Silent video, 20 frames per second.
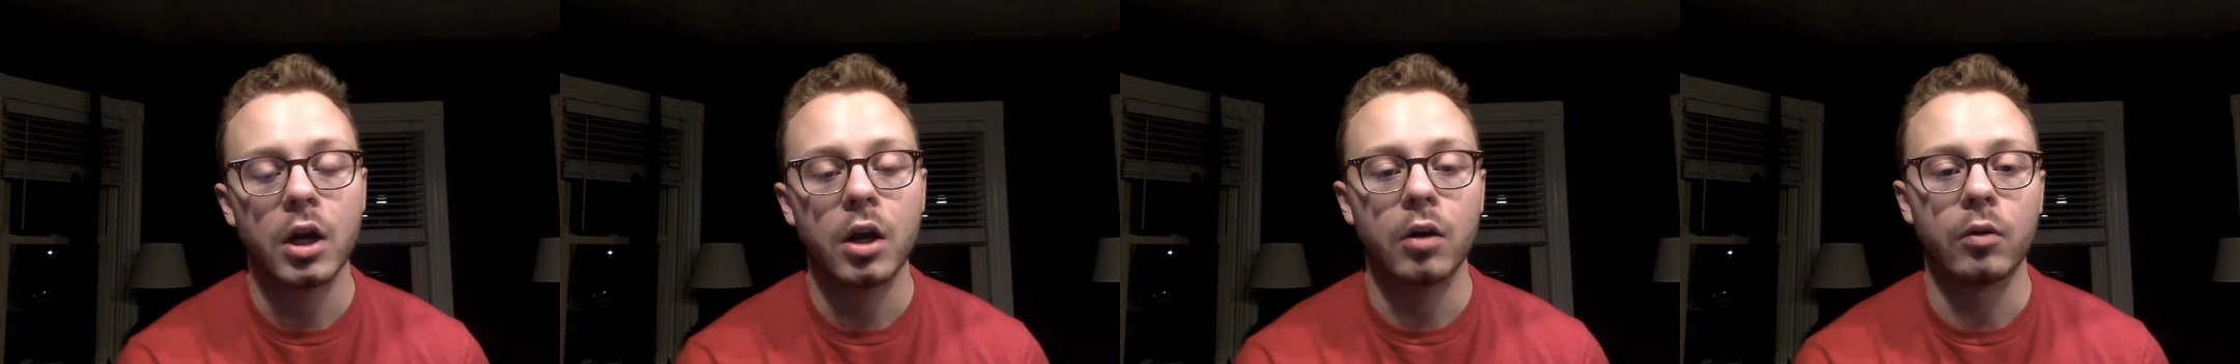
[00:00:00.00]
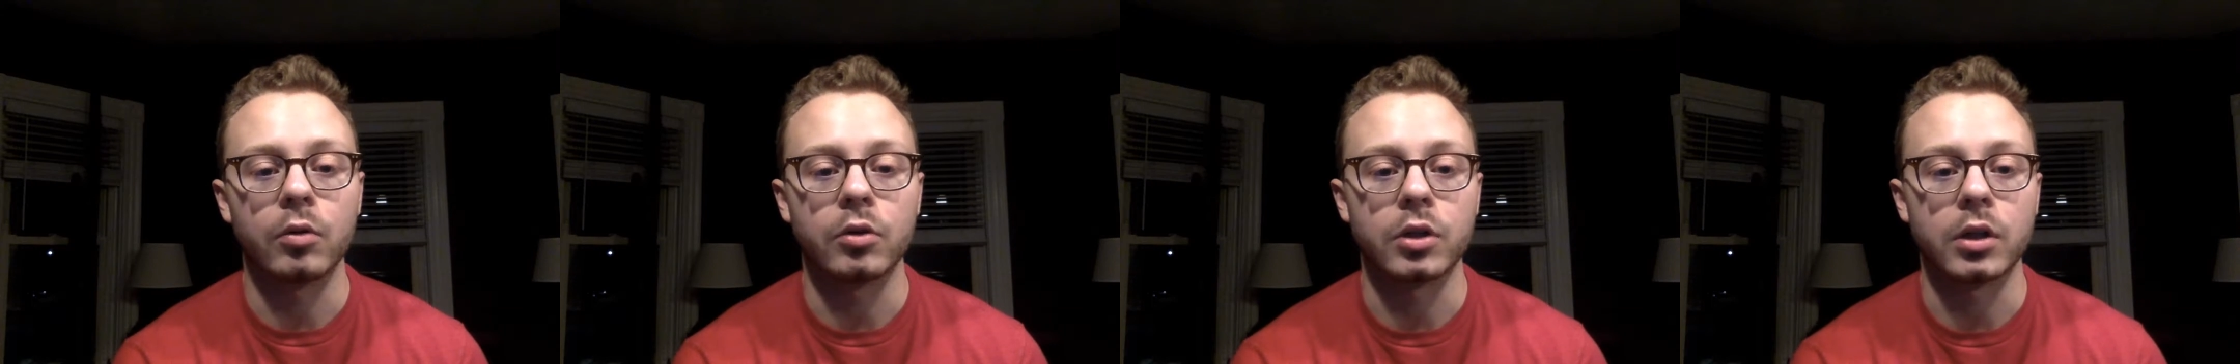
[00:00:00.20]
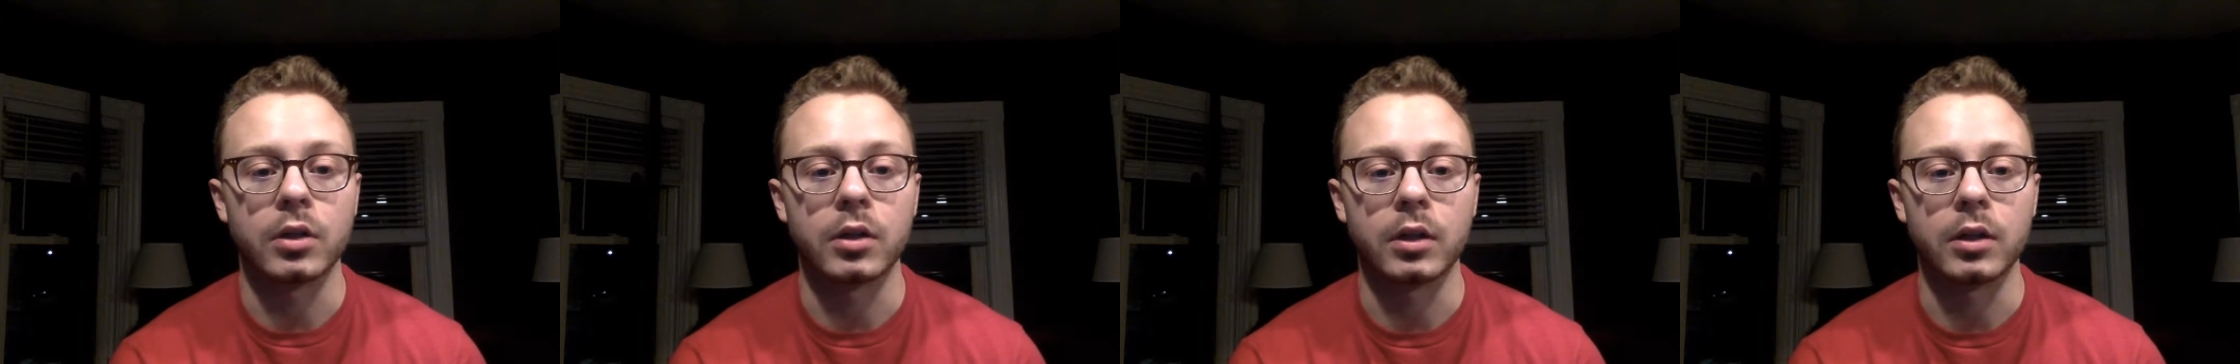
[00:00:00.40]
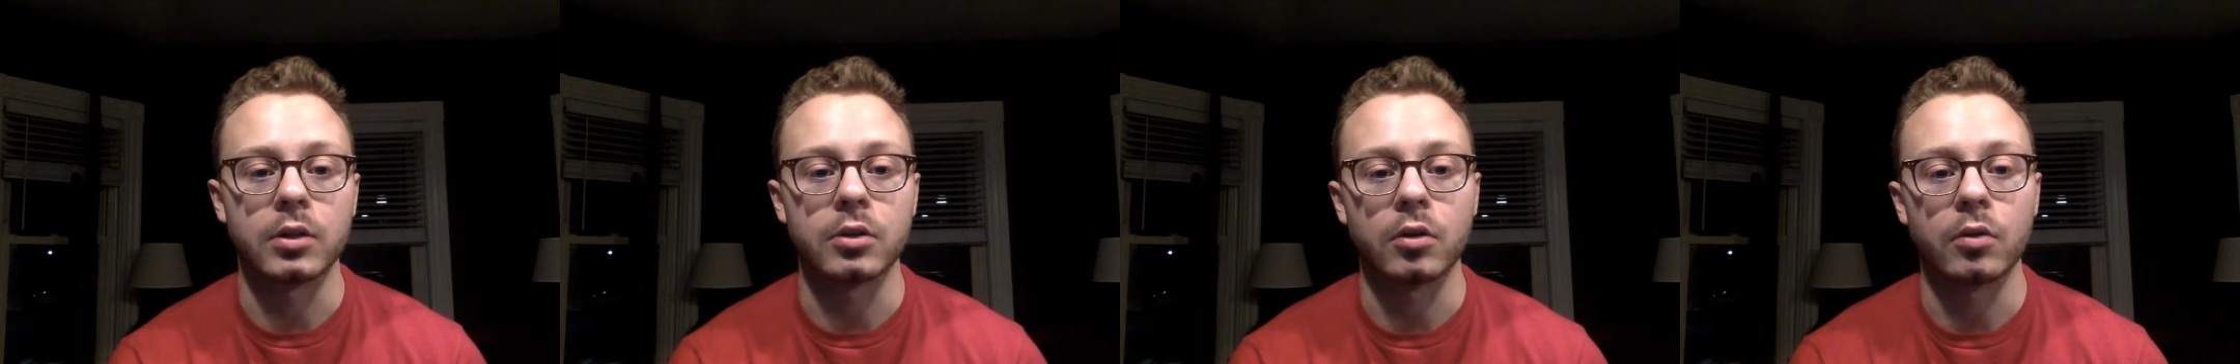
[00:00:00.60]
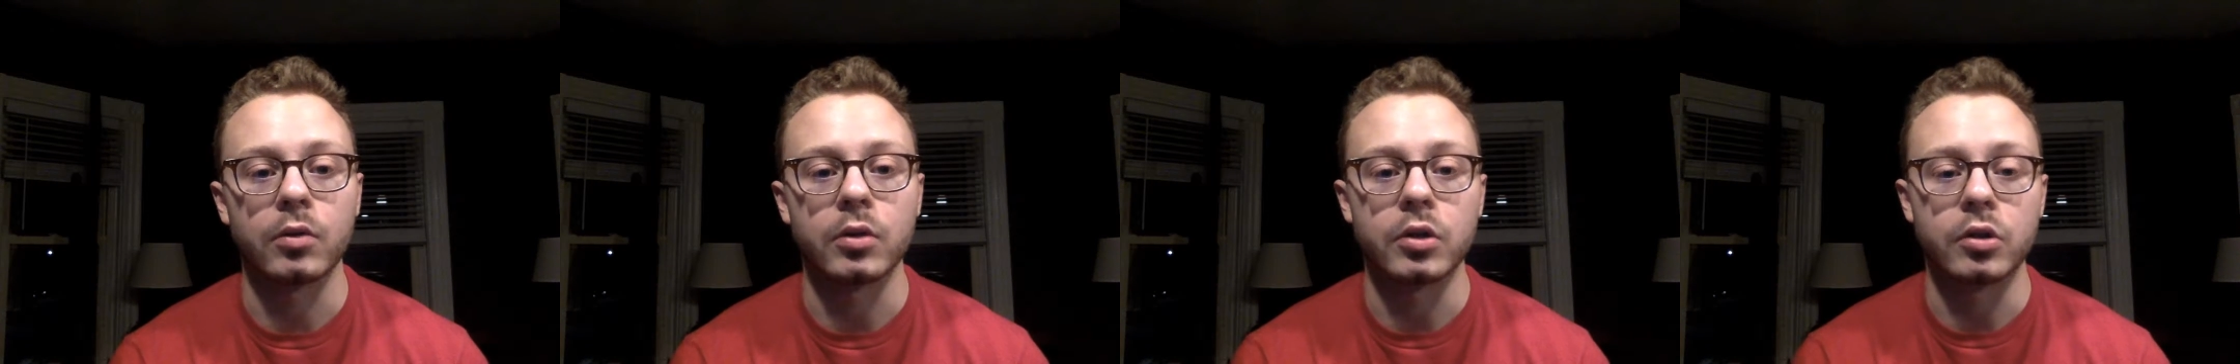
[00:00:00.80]
which I think is
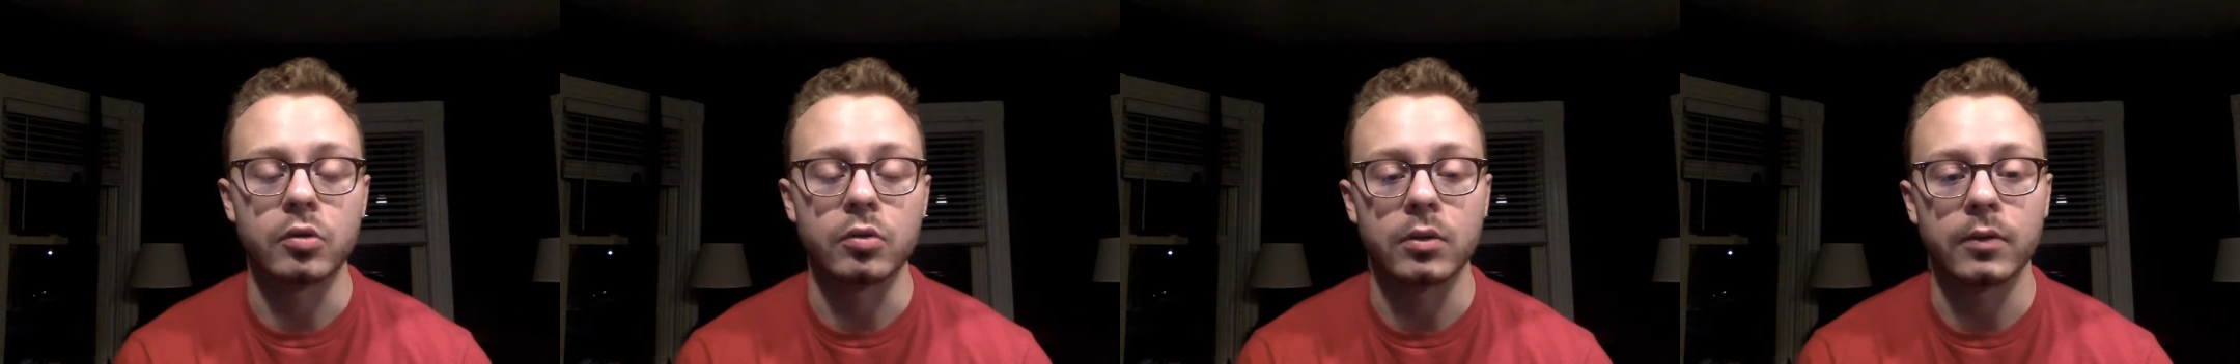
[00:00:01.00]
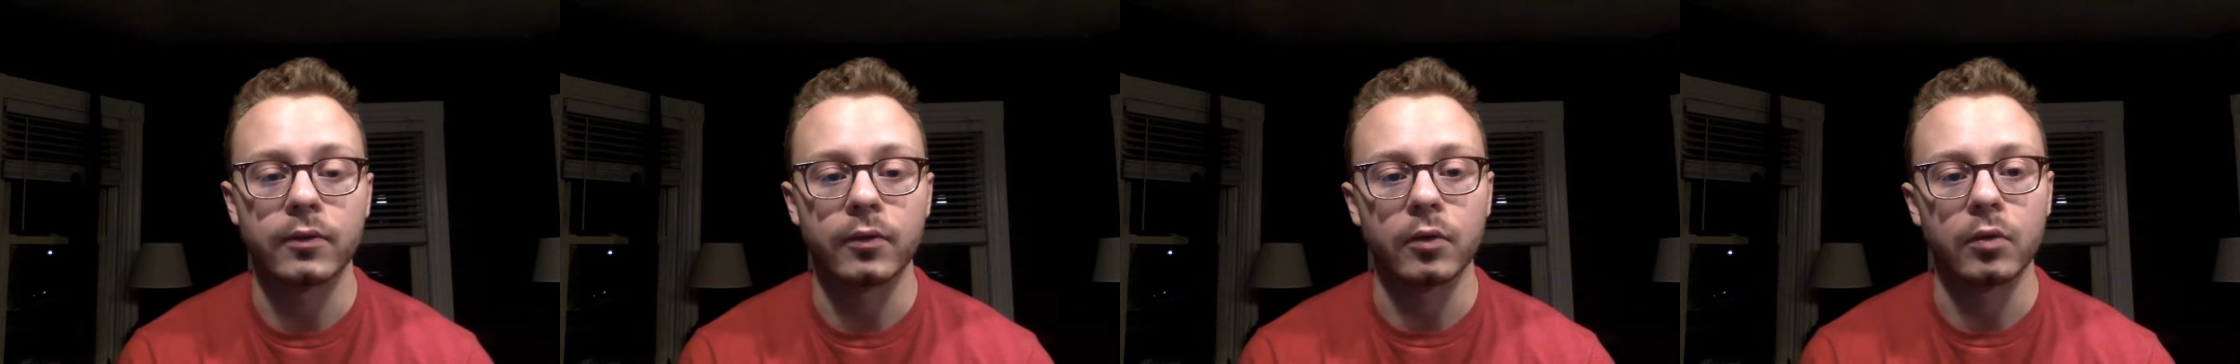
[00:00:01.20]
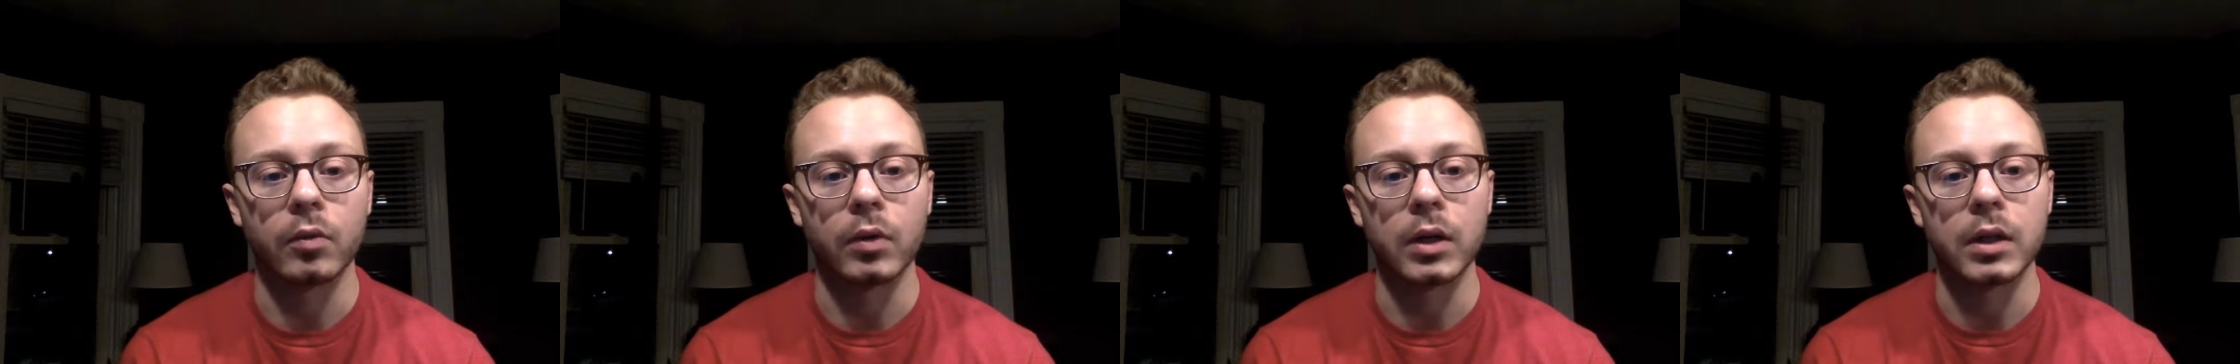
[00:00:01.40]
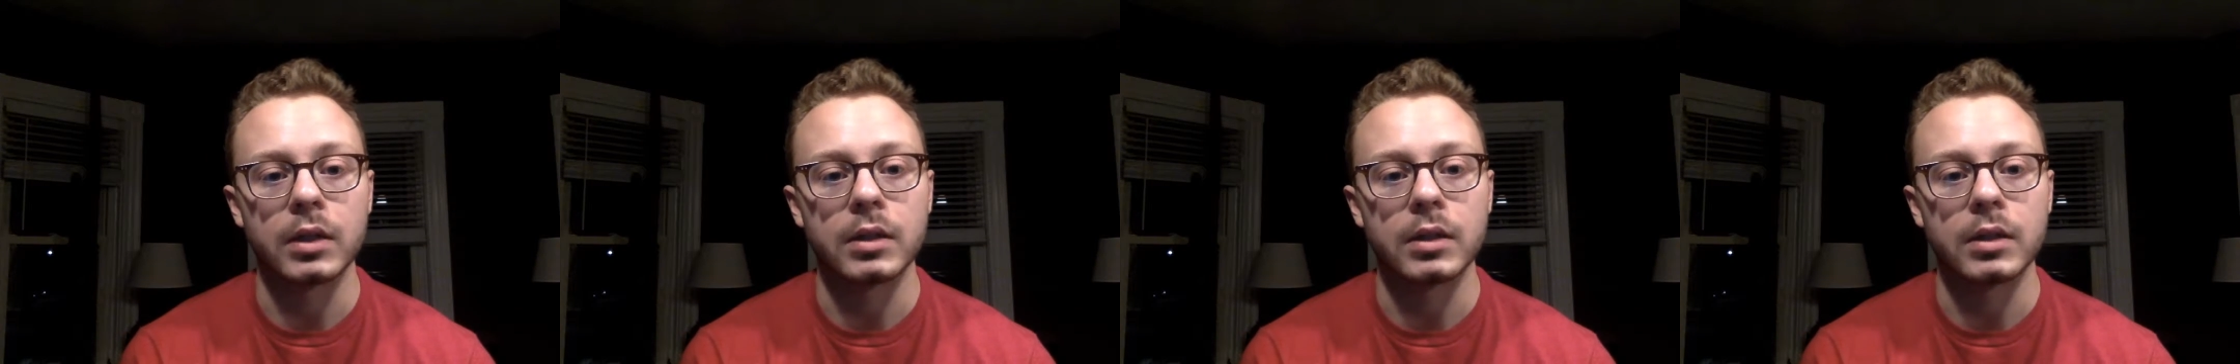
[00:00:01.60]
always useful when